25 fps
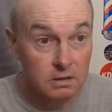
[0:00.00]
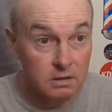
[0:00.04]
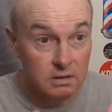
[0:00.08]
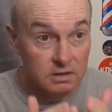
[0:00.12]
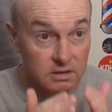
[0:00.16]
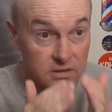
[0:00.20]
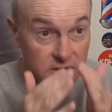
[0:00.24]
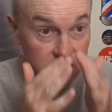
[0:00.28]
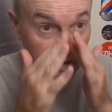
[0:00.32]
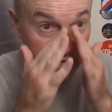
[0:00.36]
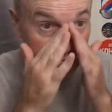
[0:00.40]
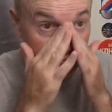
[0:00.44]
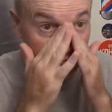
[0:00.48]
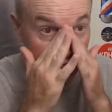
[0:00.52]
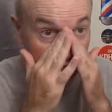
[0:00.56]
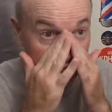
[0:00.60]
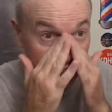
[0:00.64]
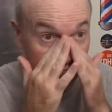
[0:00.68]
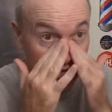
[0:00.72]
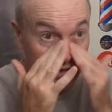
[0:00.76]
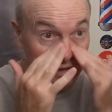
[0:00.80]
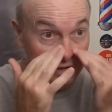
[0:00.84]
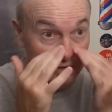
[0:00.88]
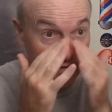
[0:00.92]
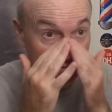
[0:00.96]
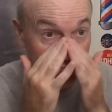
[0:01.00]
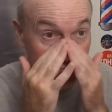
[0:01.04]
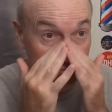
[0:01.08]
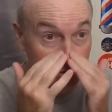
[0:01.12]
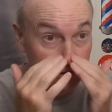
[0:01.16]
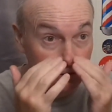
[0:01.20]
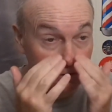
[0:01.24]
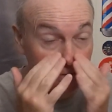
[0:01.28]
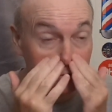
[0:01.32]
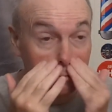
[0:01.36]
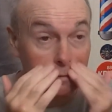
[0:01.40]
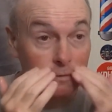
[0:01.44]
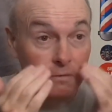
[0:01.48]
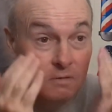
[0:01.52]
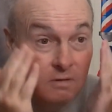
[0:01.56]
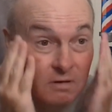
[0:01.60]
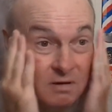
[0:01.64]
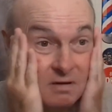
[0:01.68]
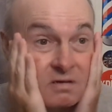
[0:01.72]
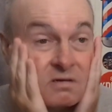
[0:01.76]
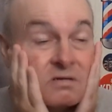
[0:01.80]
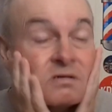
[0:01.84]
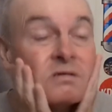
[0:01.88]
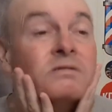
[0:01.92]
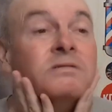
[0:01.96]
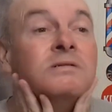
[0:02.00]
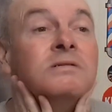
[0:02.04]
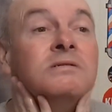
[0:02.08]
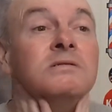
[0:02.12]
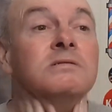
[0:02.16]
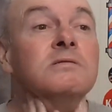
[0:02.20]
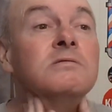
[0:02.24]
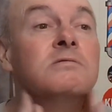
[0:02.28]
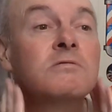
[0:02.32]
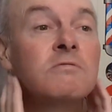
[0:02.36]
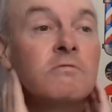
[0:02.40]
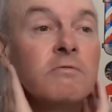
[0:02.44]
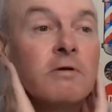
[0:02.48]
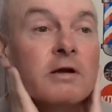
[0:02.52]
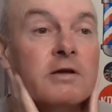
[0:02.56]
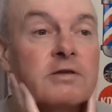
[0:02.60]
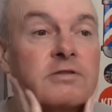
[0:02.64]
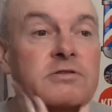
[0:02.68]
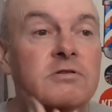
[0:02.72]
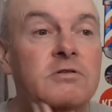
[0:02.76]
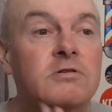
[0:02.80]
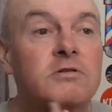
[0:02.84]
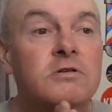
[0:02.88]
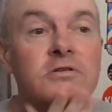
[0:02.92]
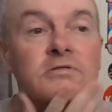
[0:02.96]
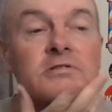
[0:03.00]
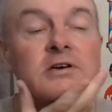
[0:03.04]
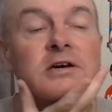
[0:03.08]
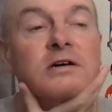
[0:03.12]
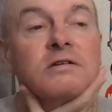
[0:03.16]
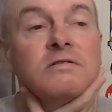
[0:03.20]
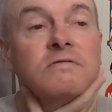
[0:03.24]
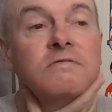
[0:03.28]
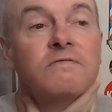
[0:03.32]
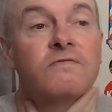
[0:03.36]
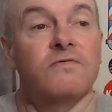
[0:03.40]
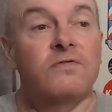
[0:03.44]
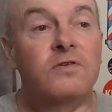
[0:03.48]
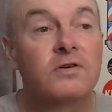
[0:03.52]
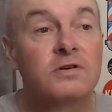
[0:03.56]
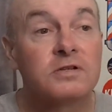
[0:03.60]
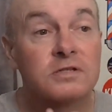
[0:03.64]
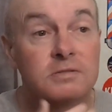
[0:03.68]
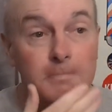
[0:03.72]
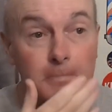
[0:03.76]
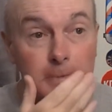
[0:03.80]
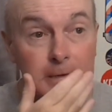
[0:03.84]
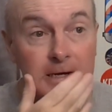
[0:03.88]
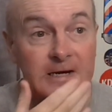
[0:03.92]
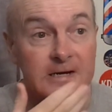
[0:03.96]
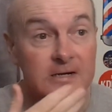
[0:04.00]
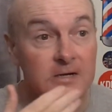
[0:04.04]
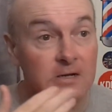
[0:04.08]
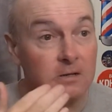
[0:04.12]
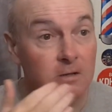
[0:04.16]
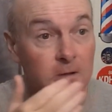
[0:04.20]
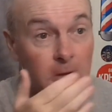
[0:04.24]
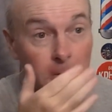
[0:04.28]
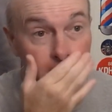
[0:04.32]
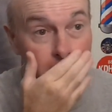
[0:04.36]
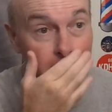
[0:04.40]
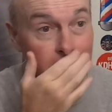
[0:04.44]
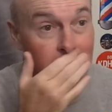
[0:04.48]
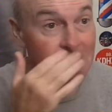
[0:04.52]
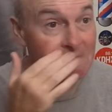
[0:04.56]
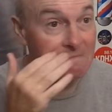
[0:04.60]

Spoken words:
because I went right through that first bottle.